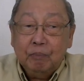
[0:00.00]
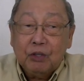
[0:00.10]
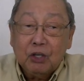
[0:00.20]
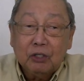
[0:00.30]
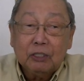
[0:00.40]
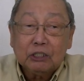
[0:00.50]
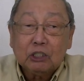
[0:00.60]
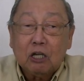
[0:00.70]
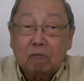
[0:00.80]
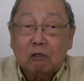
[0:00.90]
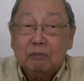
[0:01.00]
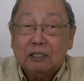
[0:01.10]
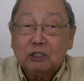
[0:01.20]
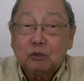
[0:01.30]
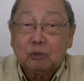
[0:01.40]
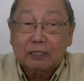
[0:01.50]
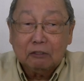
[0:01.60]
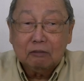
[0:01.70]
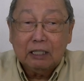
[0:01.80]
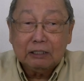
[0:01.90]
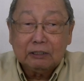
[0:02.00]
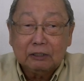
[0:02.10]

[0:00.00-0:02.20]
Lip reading: He urged governments to recognize